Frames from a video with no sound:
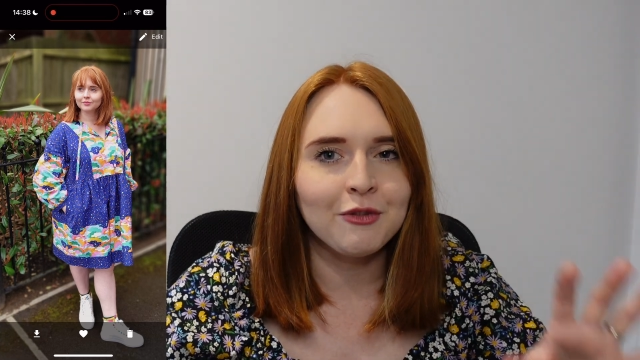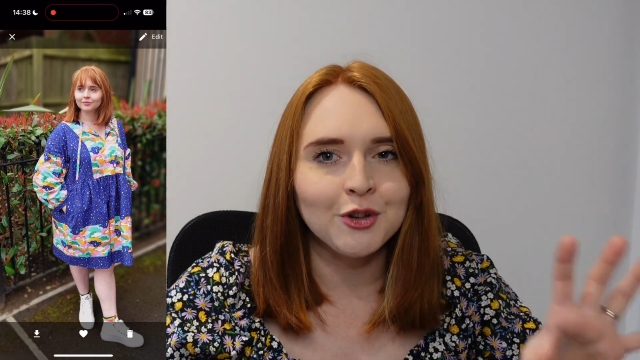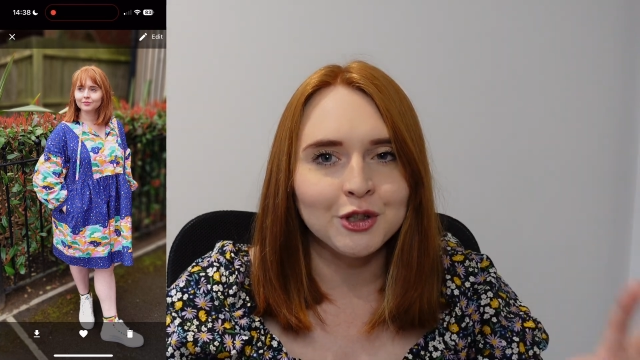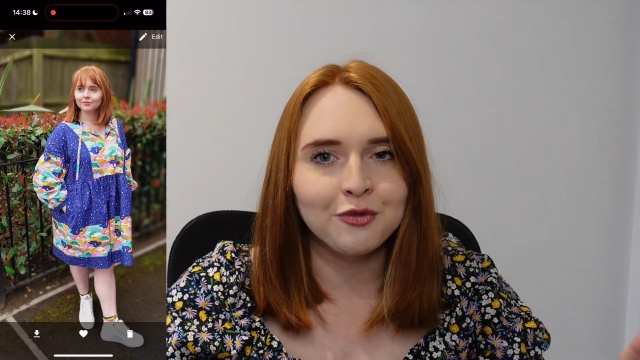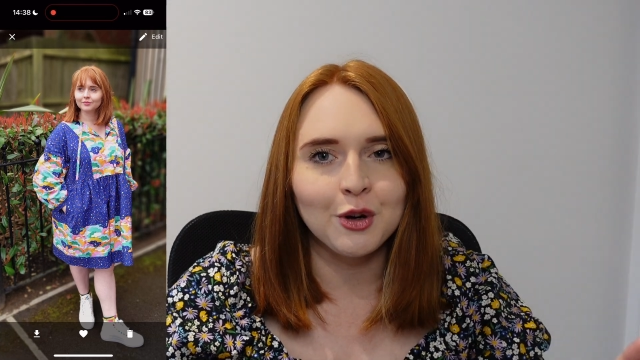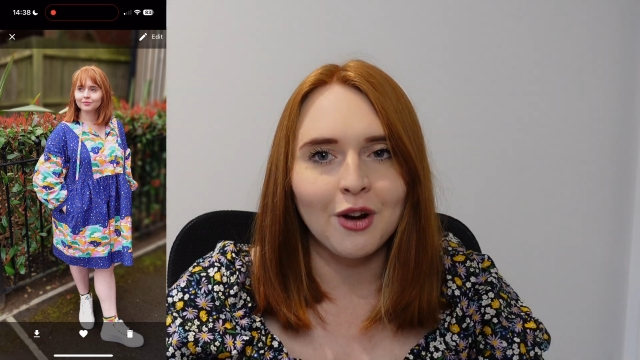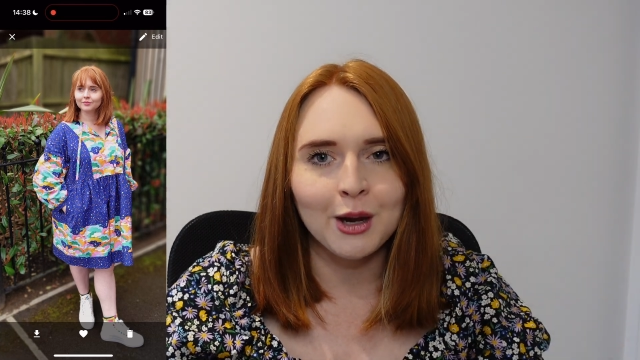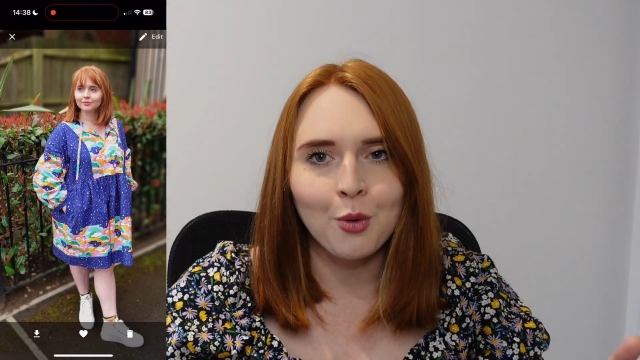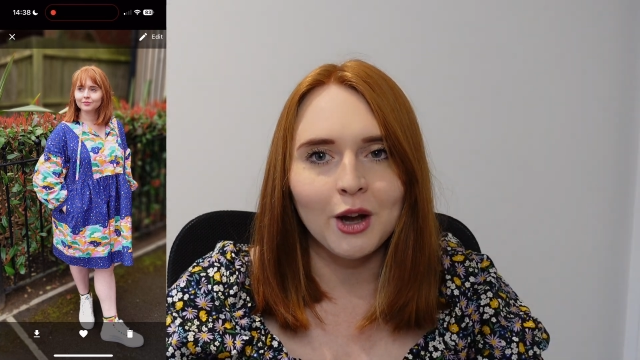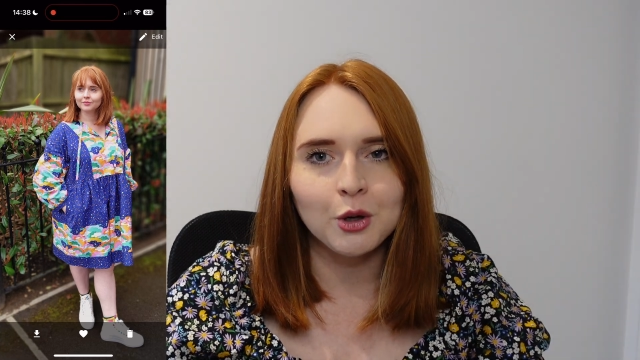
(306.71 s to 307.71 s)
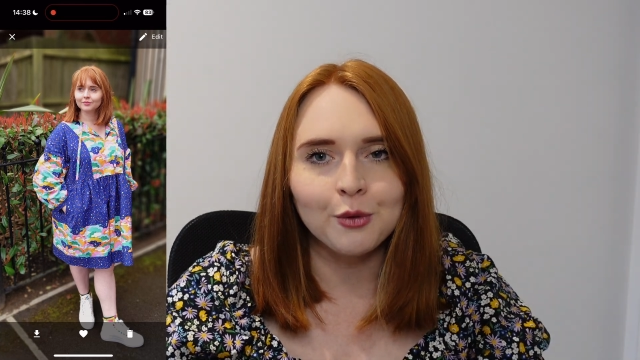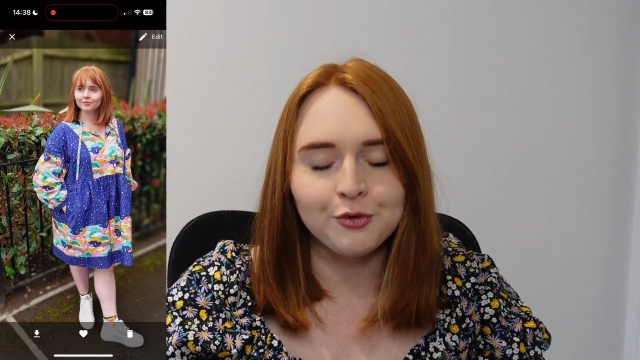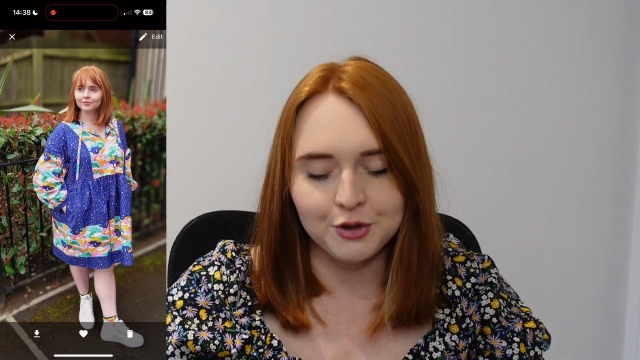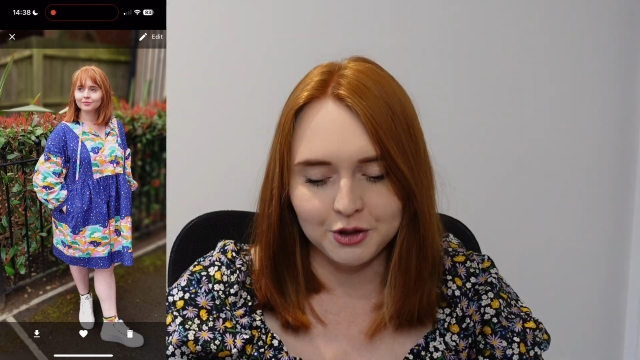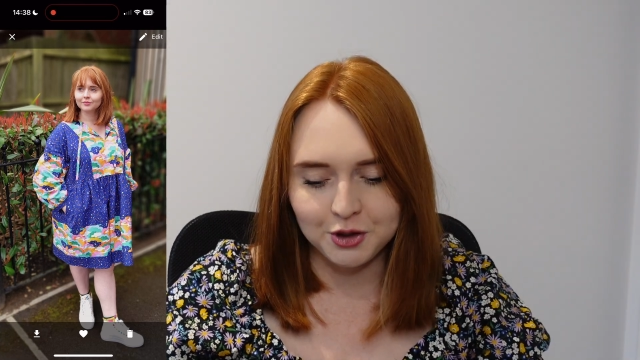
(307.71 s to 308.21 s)
I've got to feel like quite
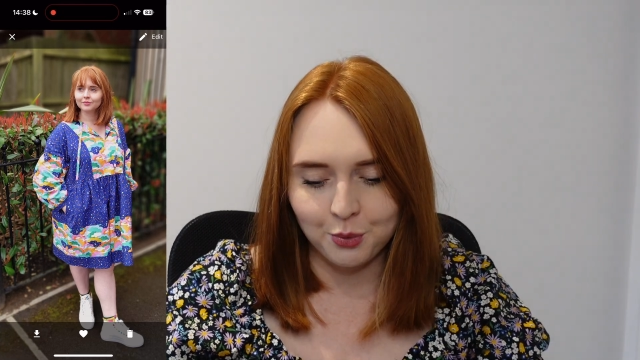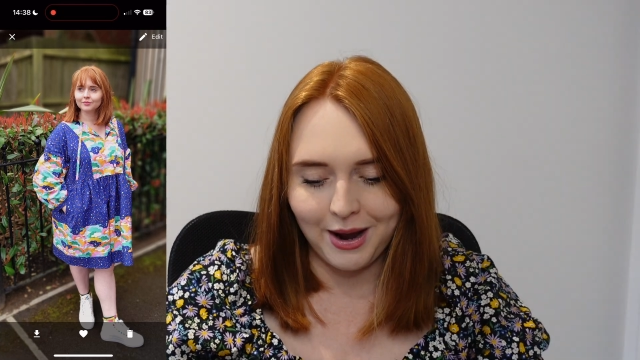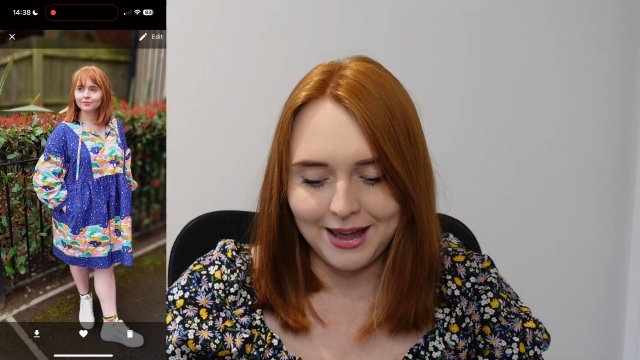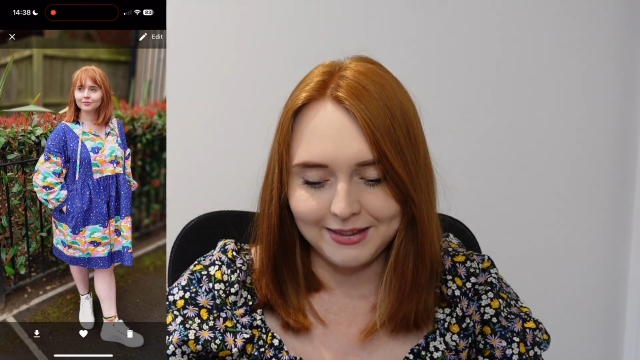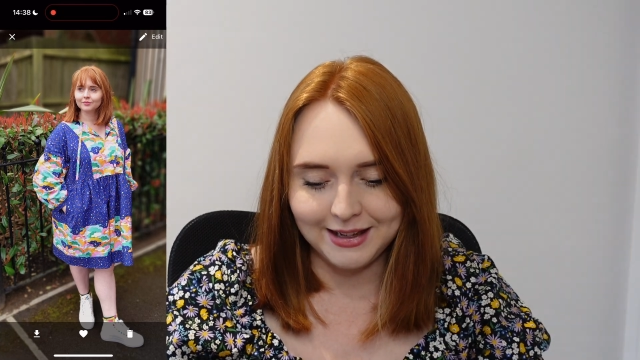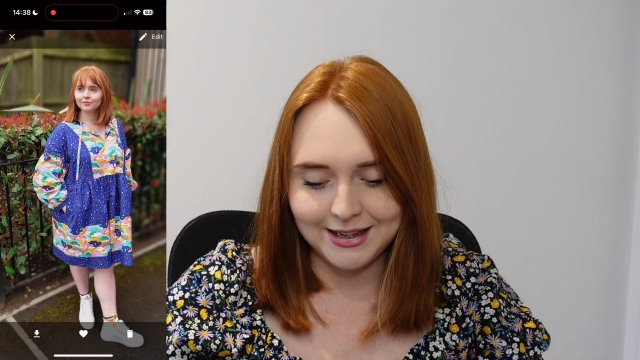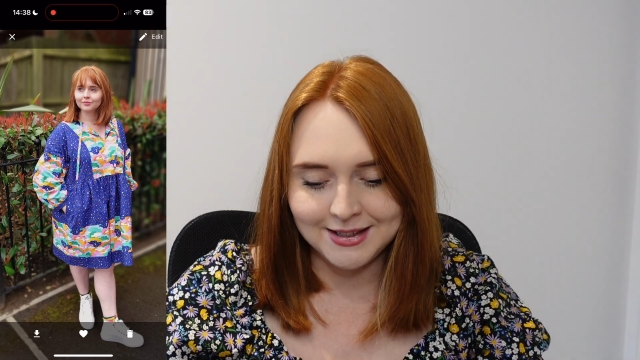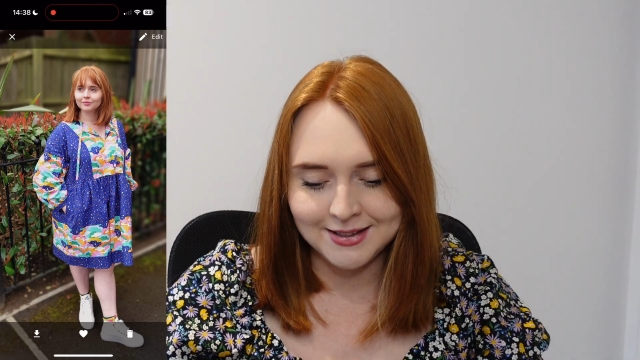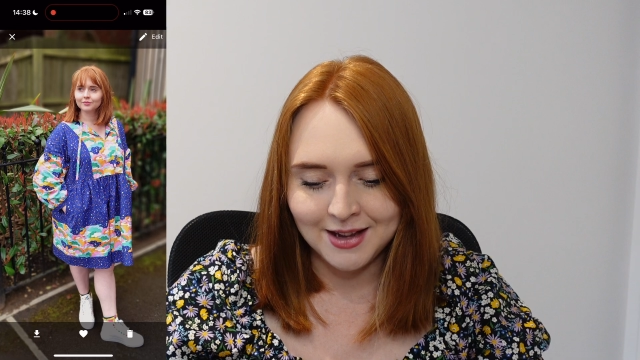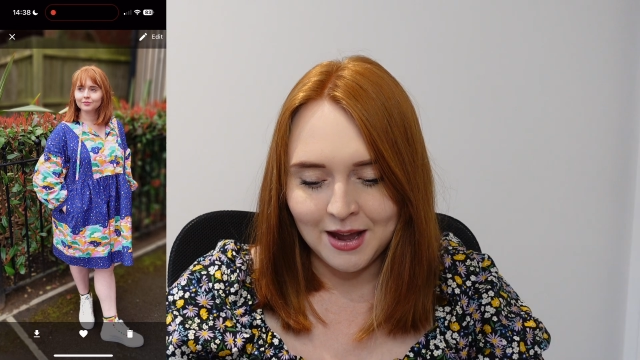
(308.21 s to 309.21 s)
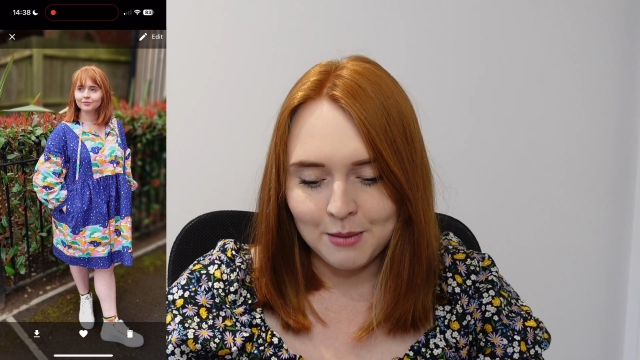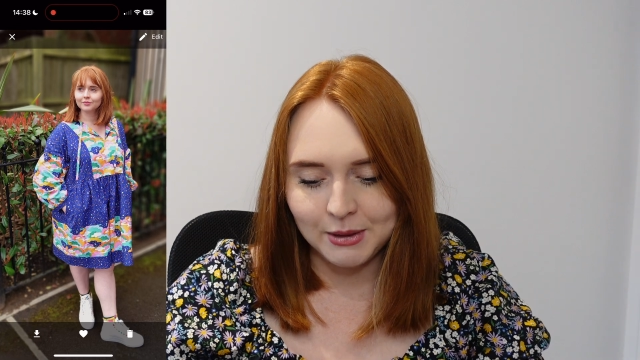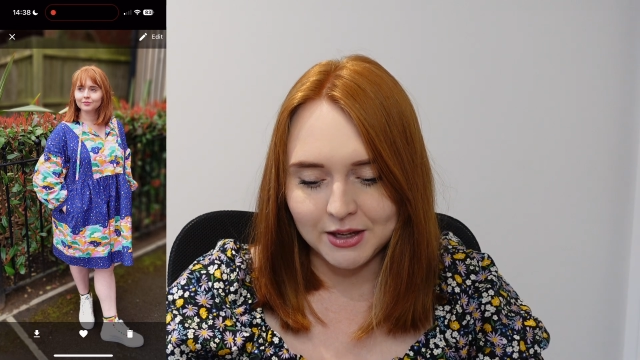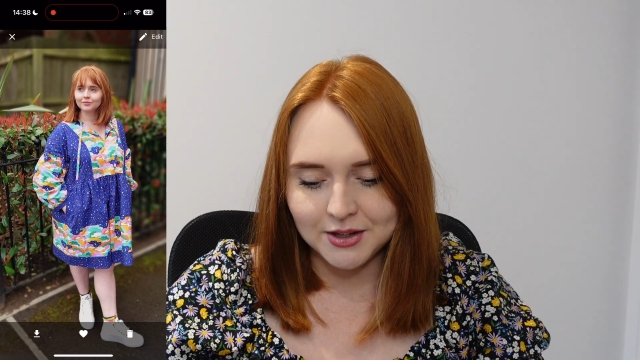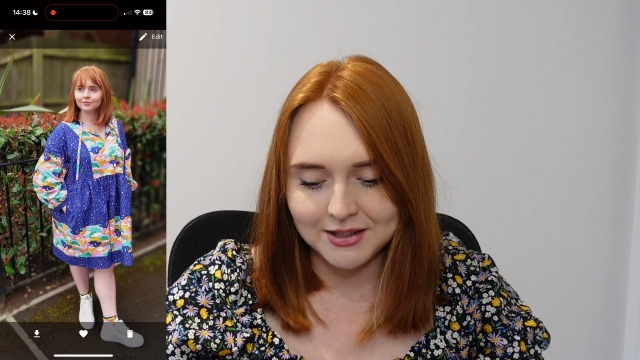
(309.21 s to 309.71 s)
confident to wear this
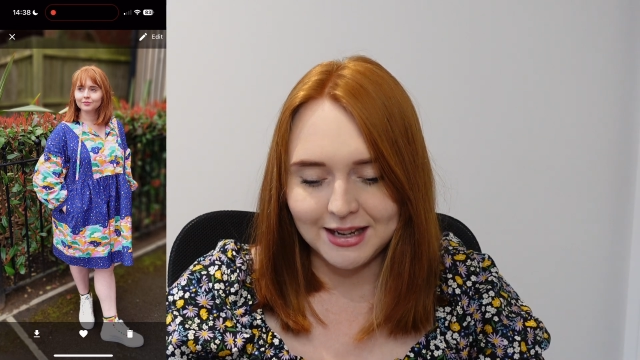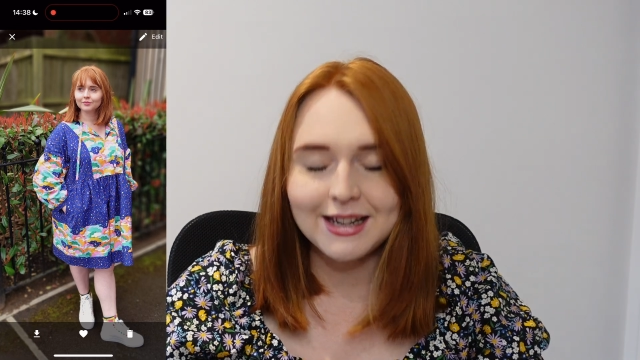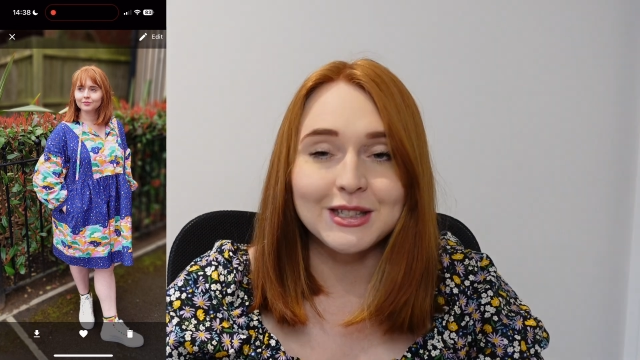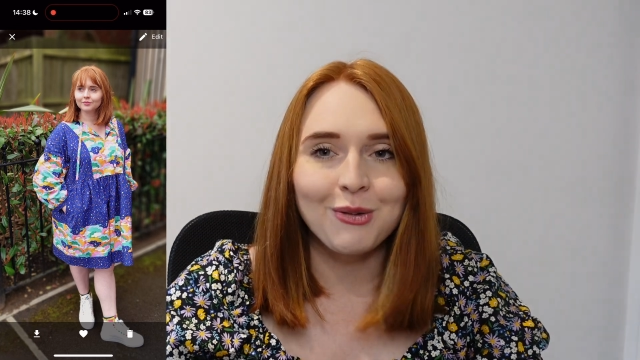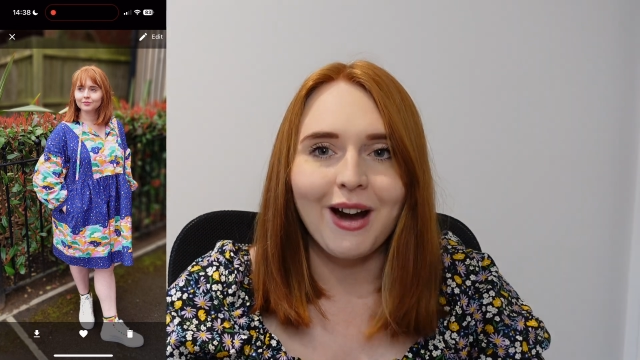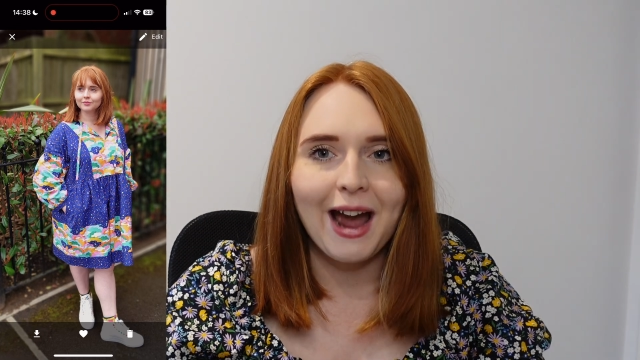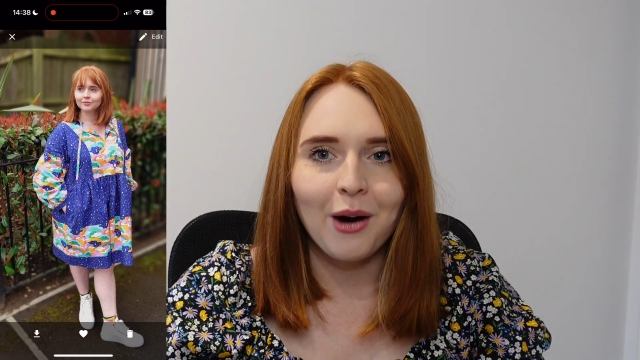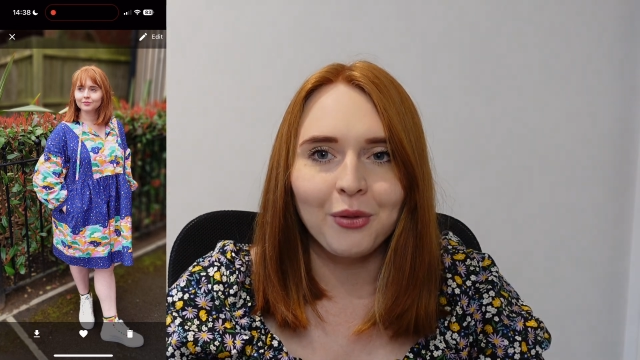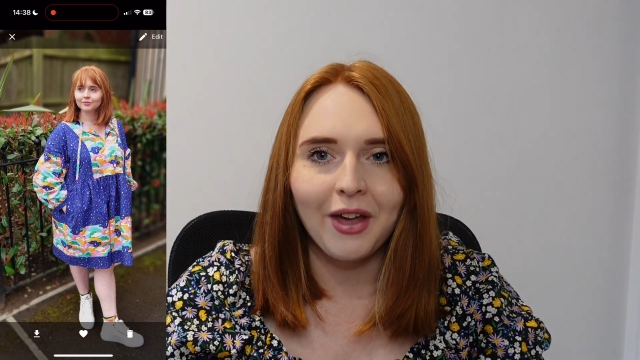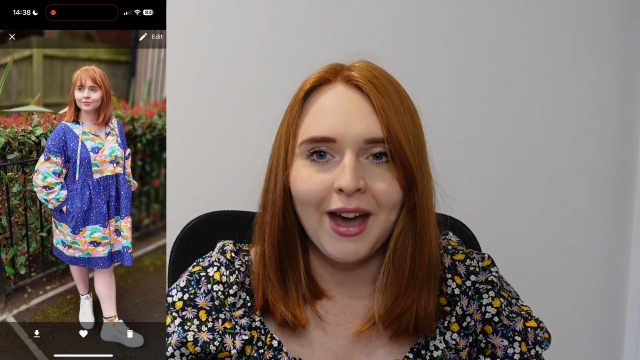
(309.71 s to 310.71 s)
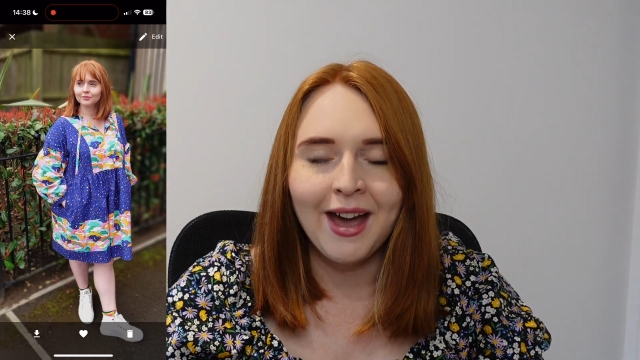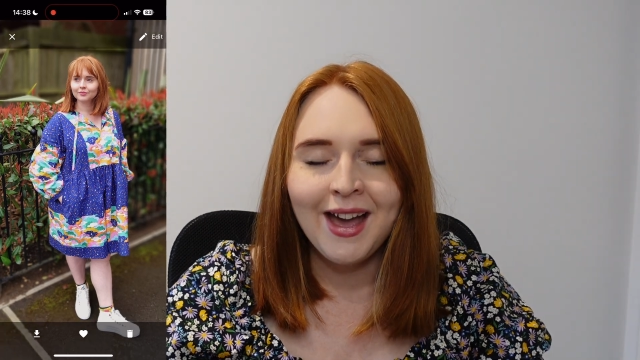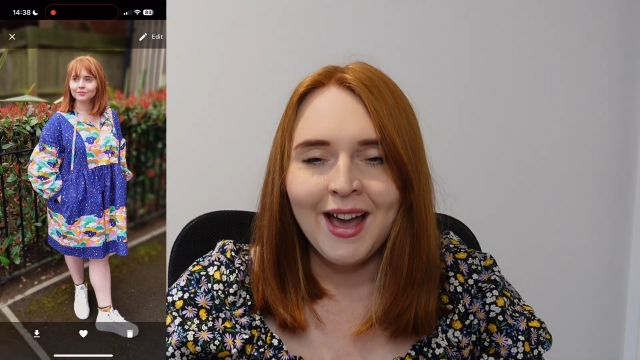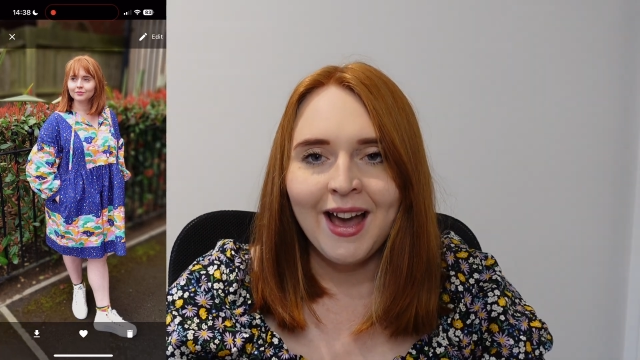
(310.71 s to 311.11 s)
because it is quite out there.